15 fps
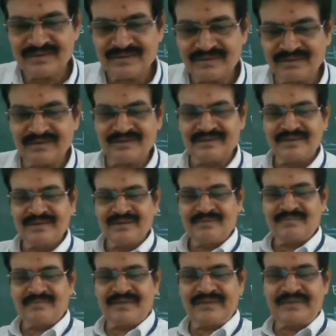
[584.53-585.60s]

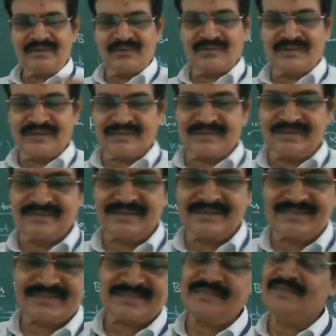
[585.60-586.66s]
turned many other countries